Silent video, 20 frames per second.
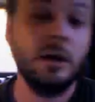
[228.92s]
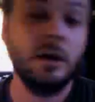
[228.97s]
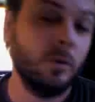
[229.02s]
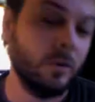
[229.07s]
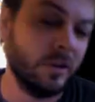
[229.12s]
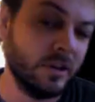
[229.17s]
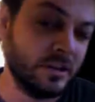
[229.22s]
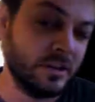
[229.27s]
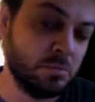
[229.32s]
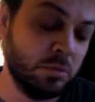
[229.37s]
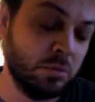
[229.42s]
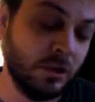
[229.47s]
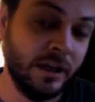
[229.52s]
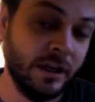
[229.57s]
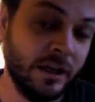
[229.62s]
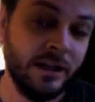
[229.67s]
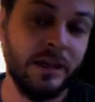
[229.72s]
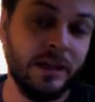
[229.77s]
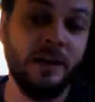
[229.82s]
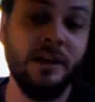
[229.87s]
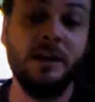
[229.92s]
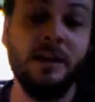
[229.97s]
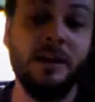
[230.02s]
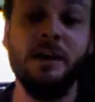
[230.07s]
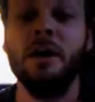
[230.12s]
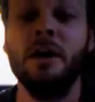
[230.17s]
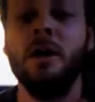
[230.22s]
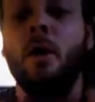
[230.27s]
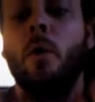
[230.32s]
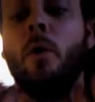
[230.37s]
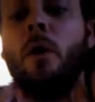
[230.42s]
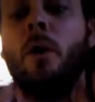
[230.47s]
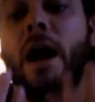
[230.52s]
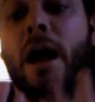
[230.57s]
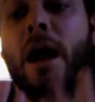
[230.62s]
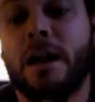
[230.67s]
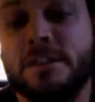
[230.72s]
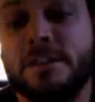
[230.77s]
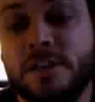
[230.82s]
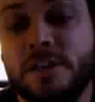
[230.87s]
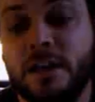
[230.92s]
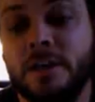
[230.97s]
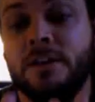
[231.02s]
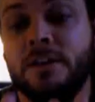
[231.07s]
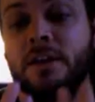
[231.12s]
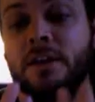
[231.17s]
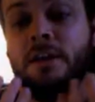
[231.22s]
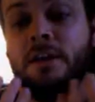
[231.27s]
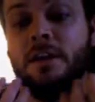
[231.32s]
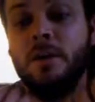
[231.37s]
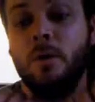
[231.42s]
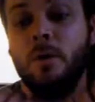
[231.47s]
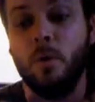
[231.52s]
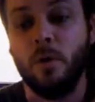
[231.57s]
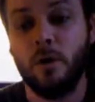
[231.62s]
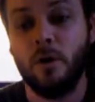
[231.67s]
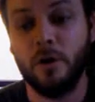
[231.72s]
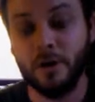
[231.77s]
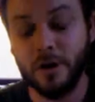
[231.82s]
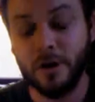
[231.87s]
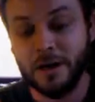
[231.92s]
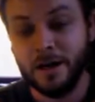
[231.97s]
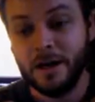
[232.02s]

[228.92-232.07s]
with its blinking, or accenting, or